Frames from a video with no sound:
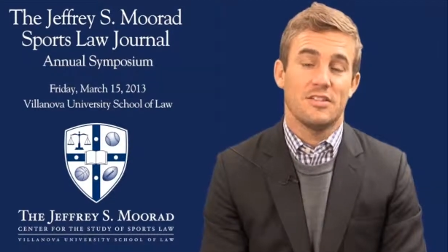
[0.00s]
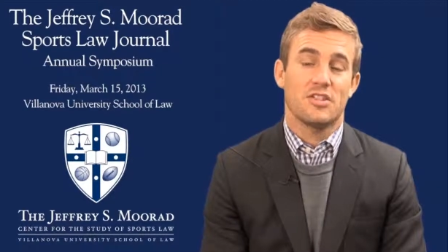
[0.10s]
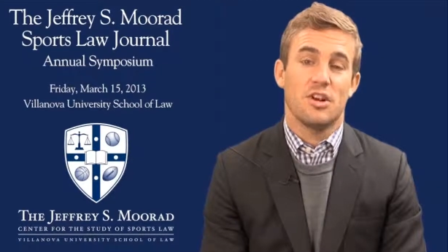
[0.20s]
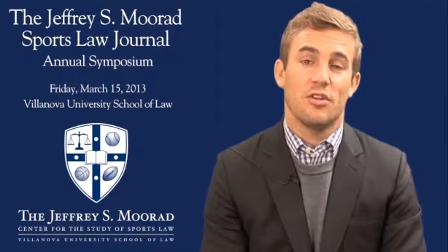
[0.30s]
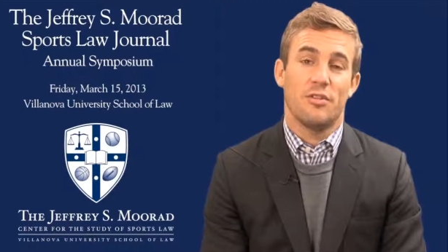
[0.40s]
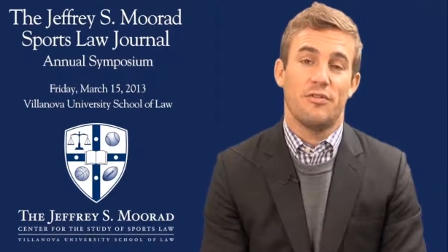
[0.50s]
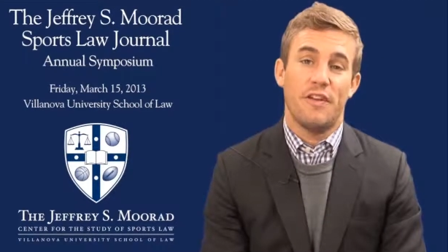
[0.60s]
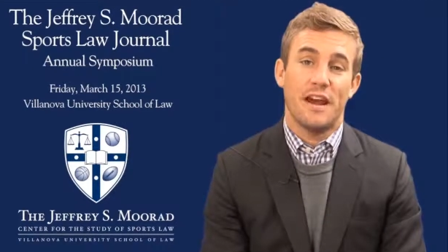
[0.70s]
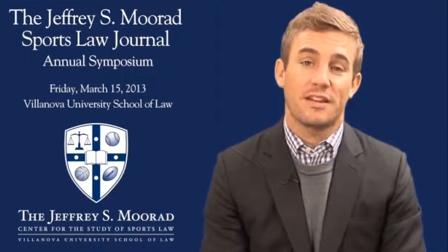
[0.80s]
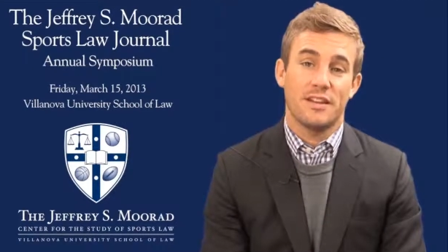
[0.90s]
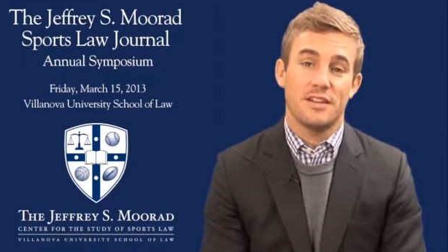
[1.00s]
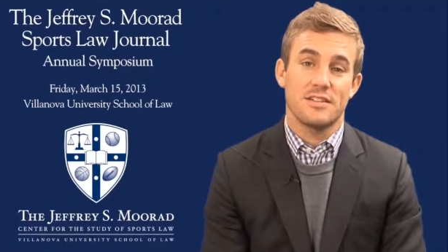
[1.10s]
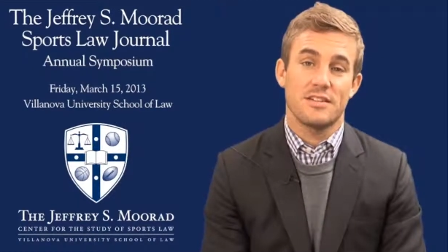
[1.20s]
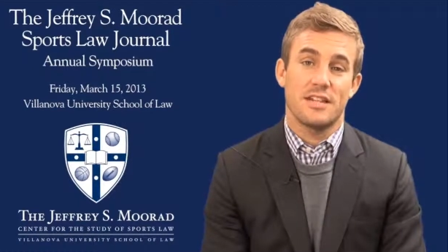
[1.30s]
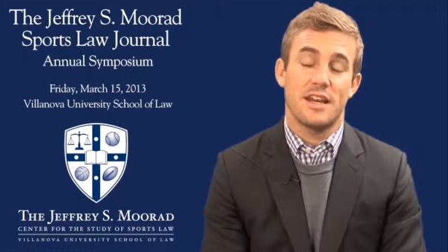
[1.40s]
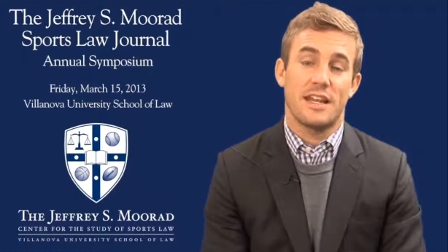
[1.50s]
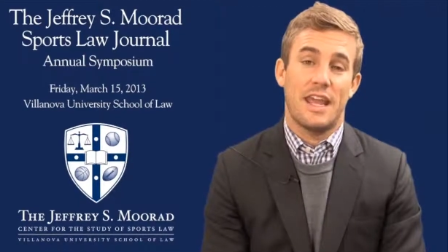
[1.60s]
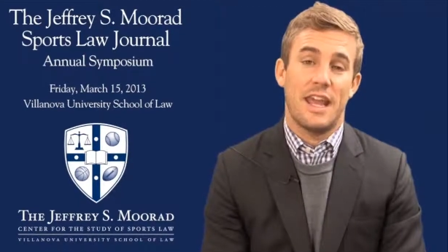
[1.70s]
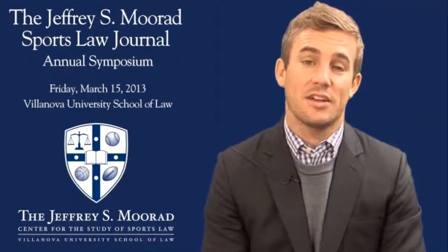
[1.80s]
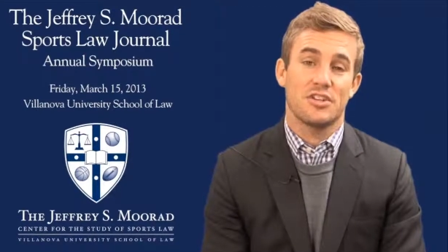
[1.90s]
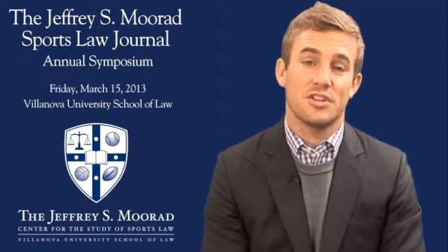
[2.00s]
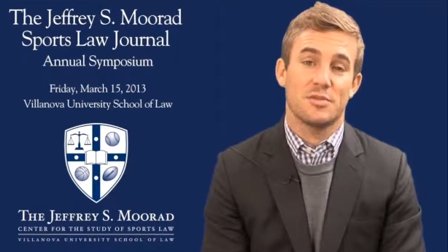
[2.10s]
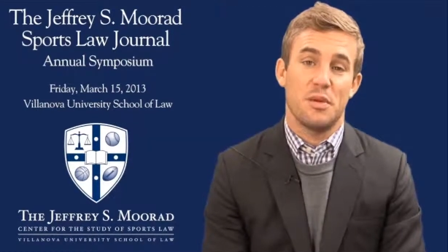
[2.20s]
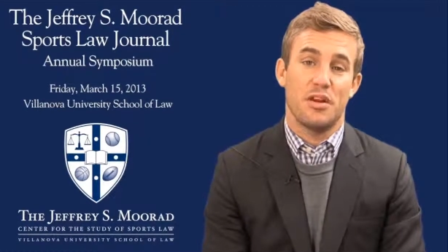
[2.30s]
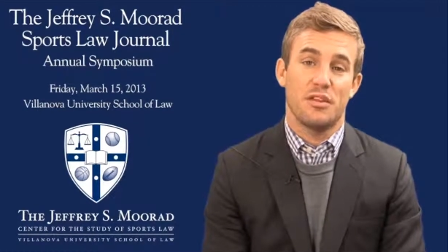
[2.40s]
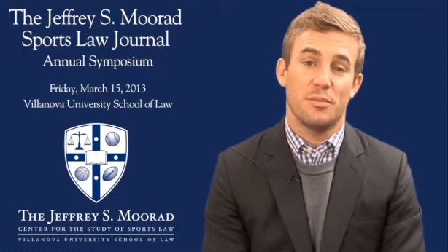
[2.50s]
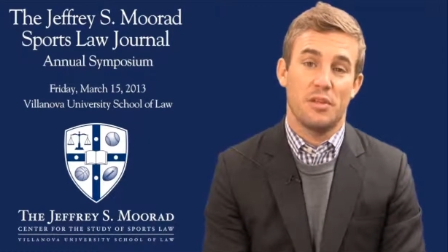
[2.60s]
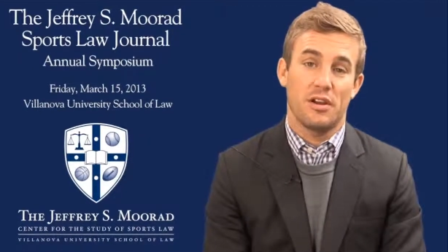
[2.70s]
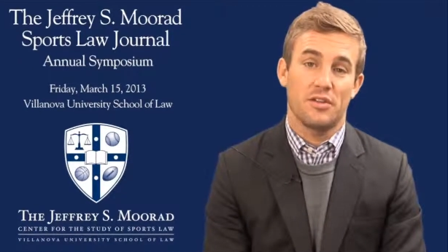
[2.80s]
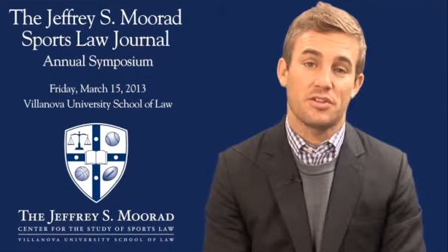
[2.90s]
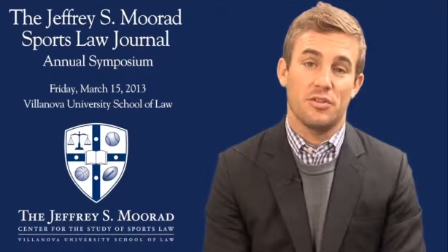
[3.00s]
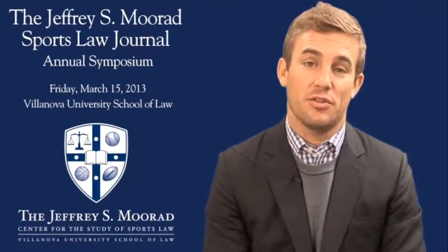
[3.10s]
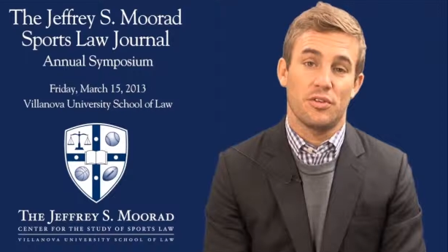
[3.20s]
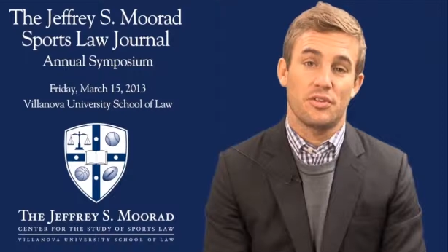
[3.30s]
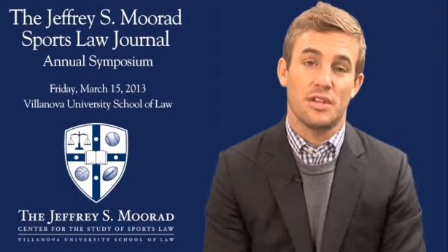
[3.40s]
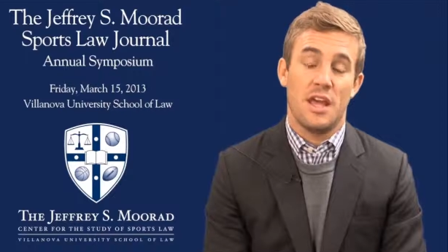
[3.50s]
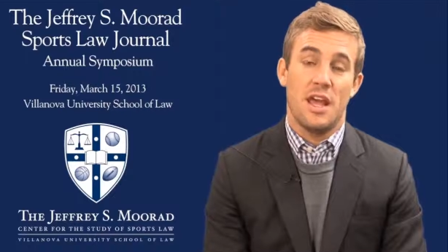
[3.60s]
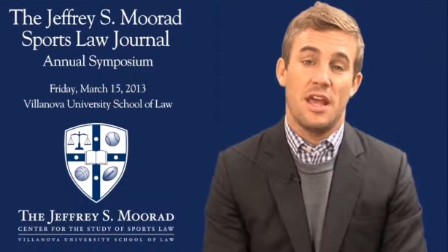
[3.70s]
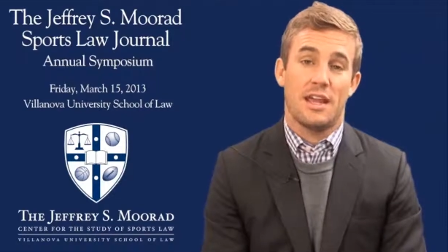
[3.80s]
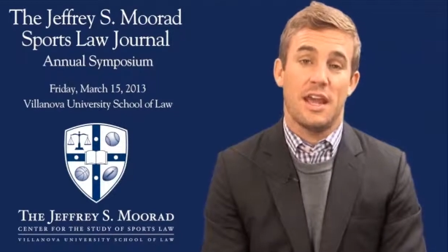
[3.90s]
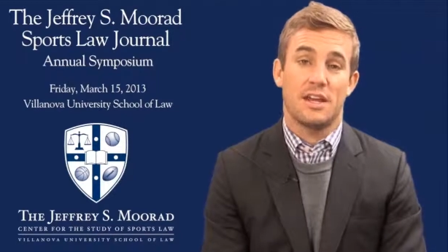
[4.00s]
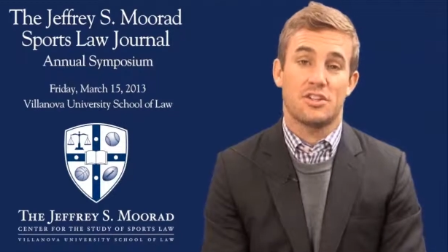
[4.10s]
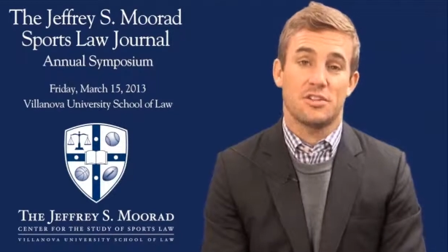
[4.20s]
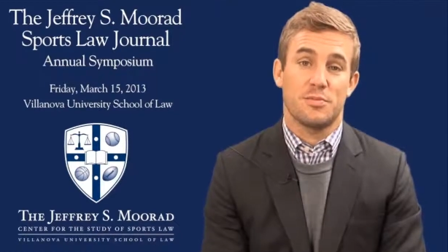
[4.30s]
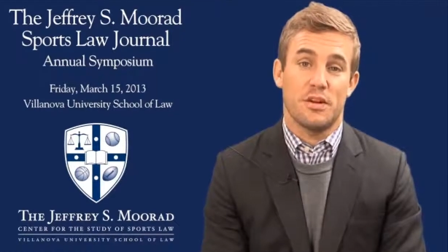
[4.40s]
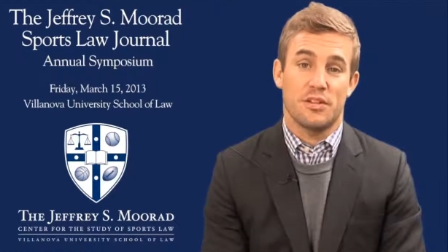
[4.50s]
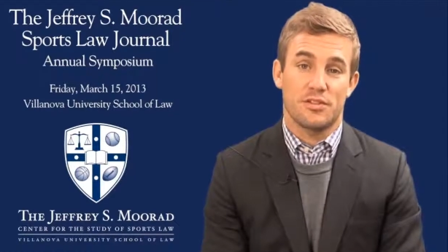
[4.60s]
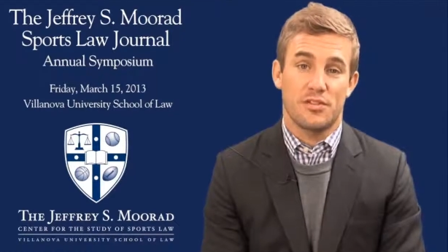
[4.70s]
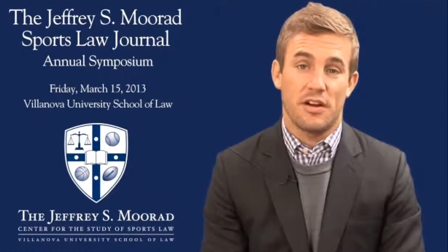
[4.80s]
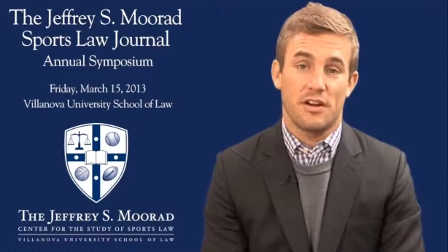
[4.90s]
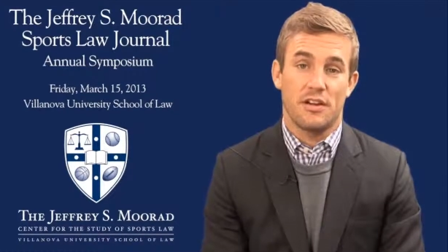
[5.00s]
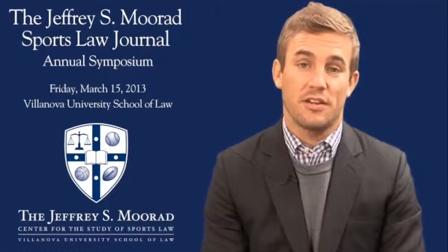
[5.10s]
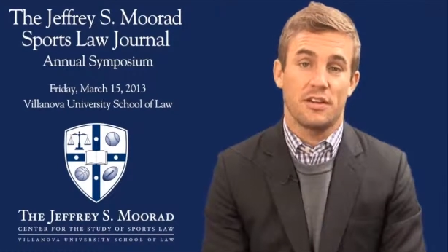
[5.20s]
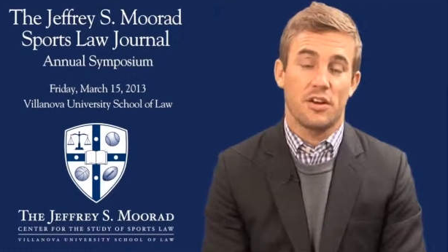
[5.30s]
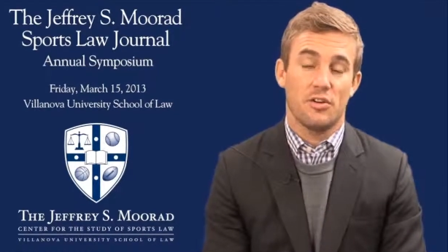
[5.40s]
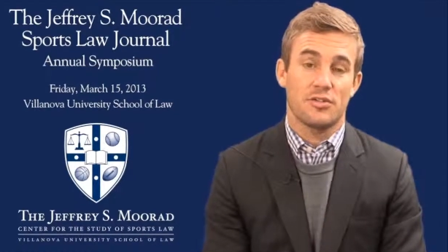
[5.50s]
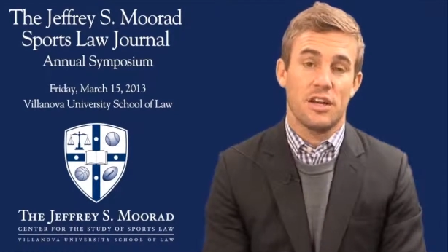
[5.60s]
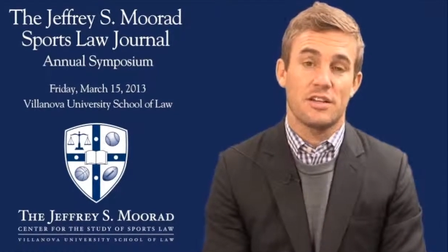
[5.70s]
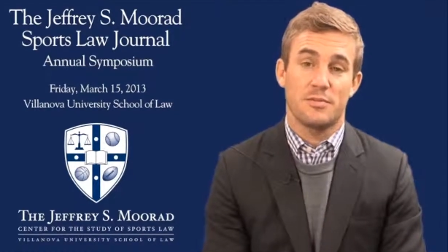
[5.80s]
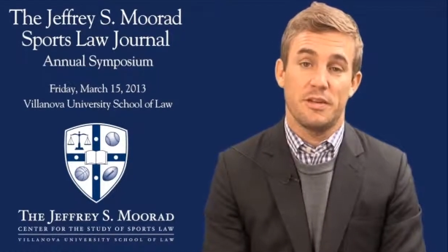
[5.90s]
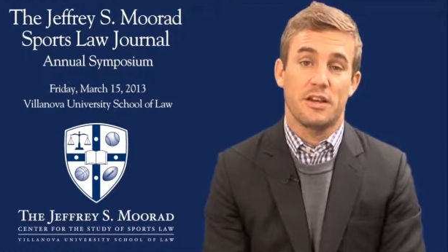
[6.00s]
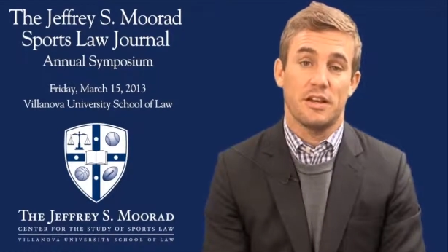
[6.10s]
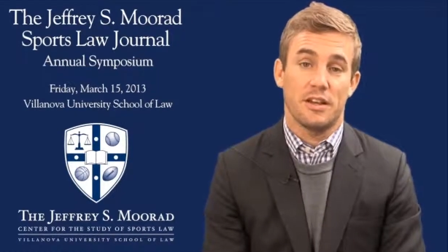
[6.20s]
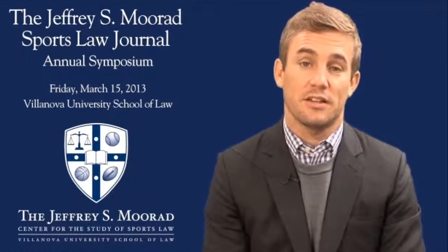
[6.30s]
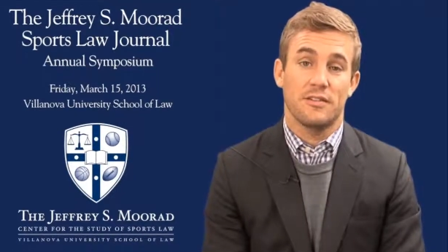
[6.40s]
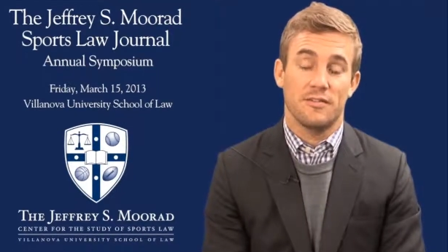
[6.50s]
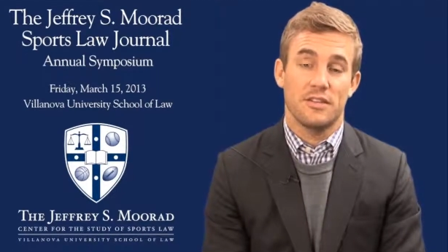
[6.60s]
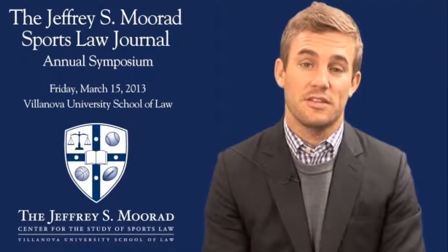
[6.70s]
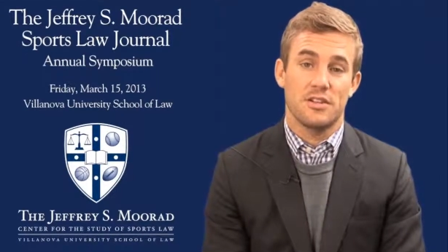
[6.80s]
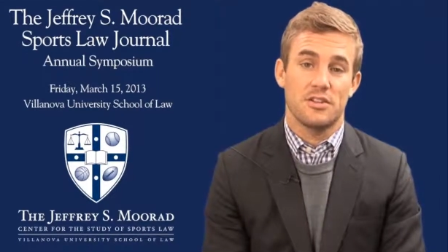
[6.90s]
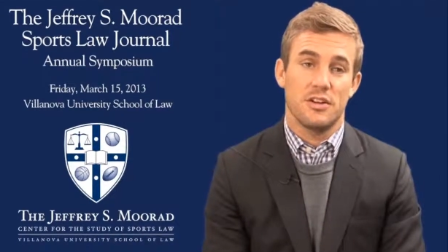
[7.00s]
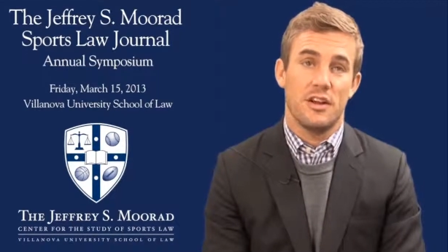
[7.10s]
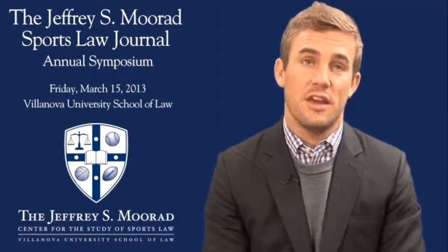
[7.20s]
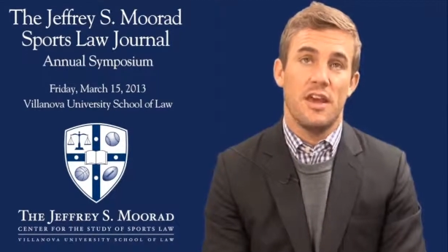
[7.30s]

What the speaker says: And so the fact is that it can't just be on the player's shoulders. It can't just be on the trainer and the coach. It has to be a collective decision.